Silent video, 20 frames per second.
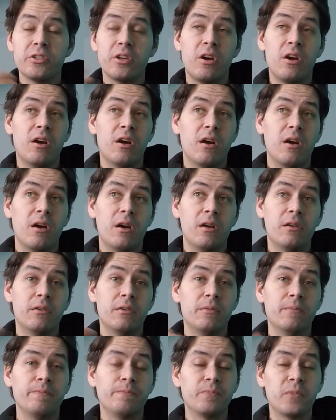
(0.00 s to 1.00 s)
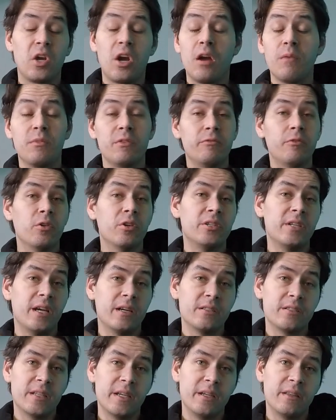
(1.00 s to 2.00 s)
are Carbon
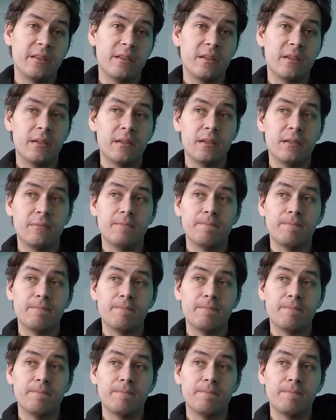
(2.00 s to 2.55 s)
Vortex, like the